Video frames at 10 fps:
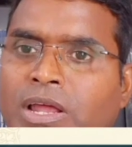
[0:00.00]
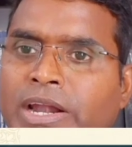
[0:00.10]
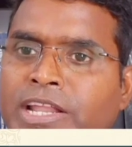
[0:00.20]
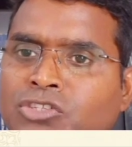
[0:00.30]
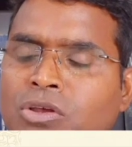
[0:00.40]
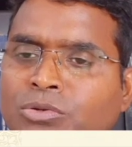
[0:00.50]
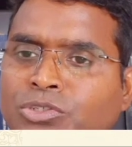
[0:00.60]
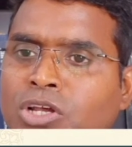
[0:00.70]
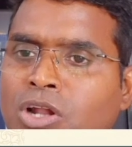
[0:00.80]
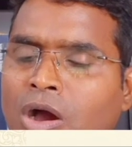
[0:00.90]

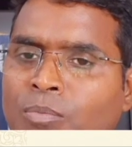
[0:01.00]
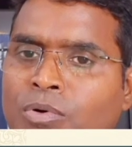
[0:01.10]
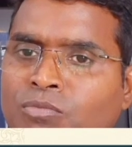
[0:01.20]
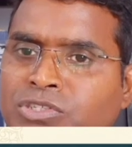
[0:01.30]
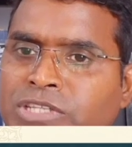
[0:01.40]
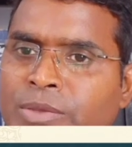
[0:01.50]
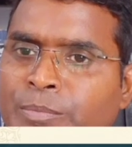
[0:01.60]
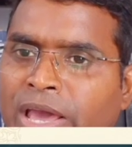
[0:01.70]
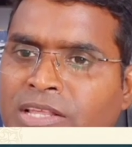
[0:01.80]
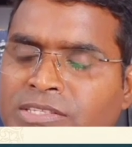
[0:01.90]
Dissolution of Muslim
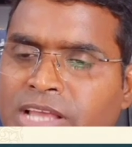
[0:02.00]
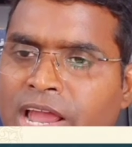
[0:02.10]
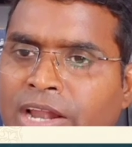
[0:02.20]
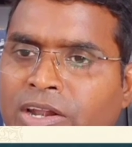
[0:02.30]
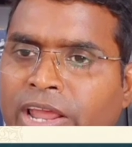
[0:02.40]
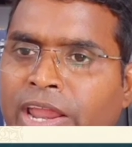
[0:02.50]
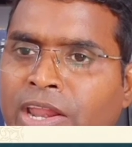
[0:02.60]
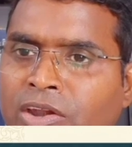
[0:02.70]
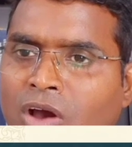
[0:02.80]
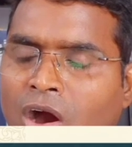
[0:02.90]
Marriage Act
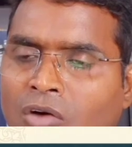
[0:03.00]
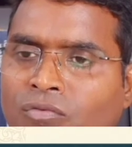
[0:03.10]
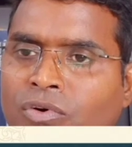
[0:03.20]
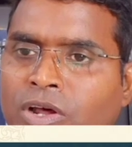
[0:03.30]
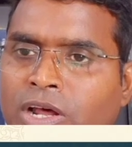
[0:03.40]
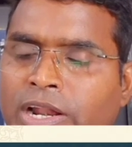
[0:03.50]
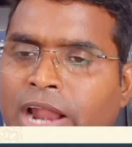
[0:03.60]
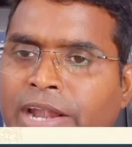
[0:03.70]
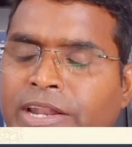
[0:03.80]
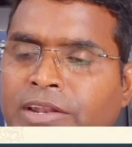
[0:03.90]
8 of
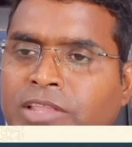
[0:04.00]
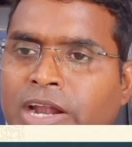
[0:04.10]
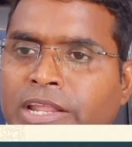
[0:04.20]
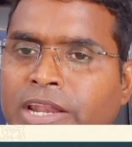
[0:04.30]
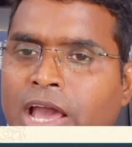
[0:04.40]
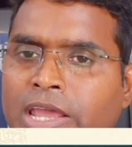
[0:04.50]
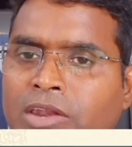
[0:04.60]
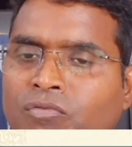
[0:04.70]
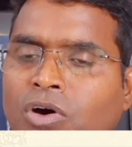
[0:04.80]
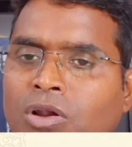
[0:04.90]

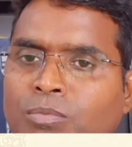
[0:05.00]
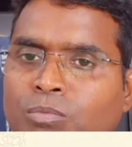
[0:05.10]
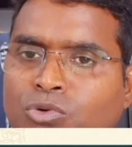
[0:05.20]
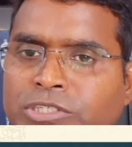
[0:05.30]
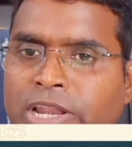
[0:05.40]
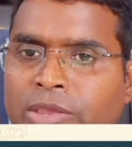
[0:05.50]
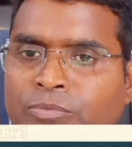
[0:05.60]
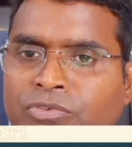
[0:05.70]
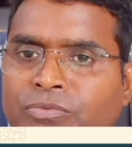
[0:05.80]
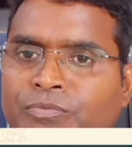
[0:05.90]
1939 for
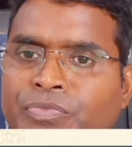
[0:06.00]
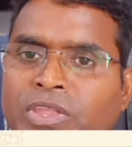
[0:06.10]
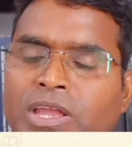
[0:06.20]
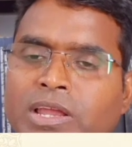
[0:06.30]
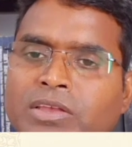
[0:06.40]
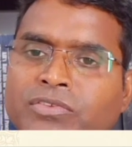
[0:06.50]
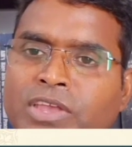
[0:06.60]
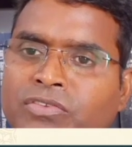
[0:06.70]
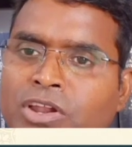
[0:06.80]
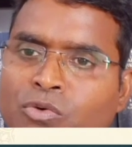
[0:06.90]
Muslims.
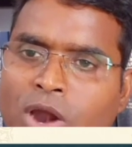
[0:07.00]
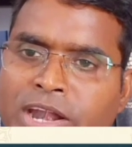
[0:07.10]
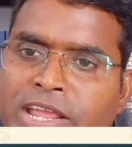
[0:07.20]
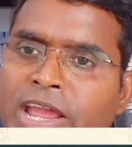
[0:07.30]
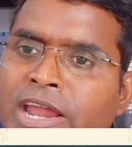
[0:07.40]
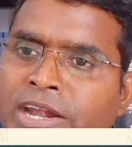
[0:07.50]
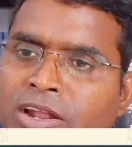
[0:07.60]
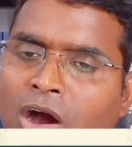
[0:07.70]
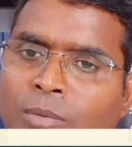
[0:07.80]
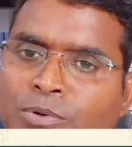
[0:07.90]
Section 28
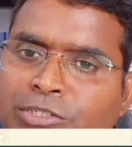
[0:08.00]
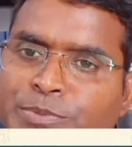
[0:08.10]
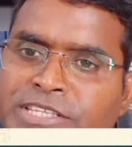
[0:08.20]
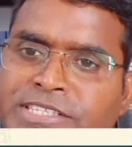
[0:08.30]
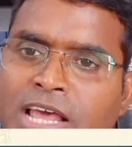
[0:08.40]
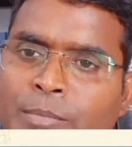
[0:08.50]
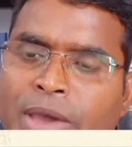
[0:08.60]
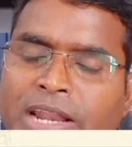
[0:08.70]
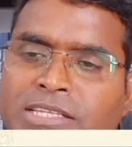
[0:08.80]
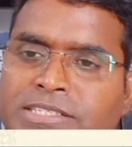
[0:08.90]
of Special
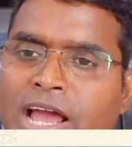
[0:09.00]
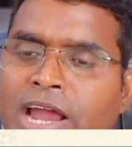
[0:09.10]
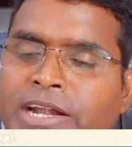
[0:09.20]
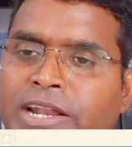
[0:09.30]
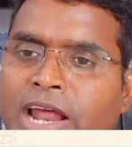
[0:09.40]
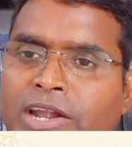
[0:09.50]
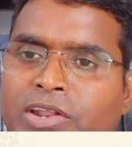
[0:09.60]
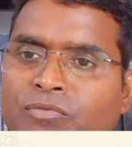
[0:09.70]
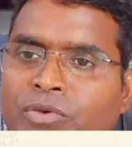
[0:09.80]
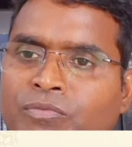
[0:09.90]
Marriage Act
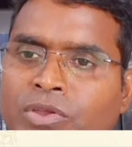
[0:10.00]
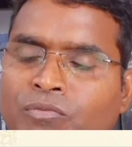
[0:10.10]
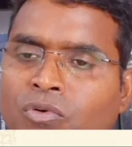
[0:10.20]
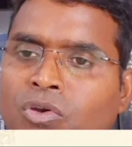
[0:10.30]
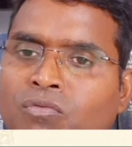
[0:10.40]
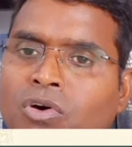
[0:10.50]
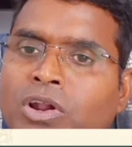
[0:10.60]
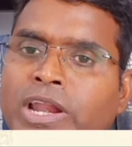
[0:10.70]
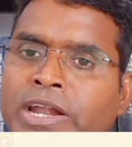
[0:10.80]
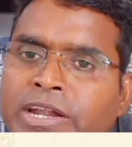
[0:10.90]
1954
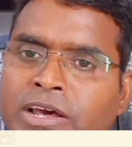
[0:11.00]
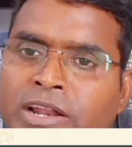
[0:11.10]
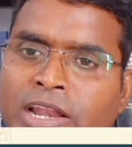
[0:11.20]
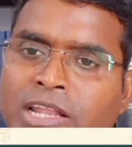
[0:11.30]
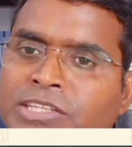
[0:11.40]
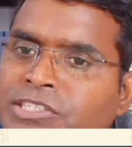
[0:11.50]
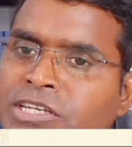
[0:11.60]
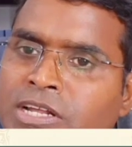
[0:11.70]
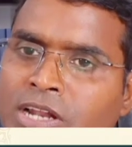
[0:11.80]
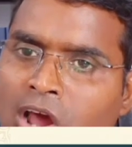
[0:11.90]
for
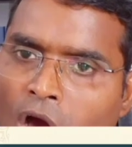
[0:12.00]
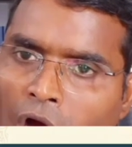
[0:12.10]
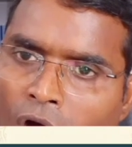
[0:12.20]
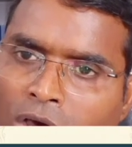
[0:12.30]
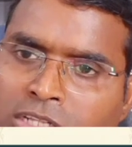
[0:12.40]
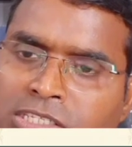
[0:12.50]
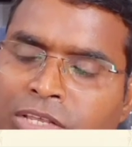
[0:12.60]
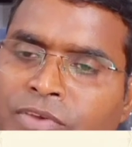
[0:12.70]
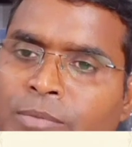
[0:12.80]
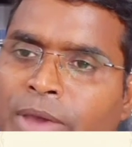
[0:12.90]
inter-religion or
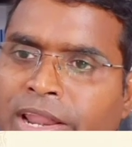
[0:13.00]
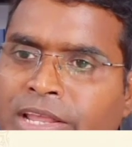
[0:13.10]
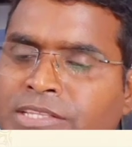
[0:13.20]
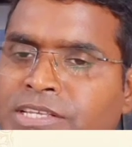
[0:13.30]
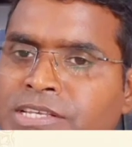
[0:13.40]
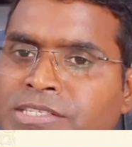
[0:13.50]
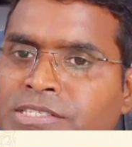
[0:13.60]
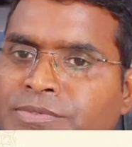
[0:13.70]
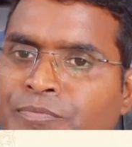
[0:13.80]
civil marriages.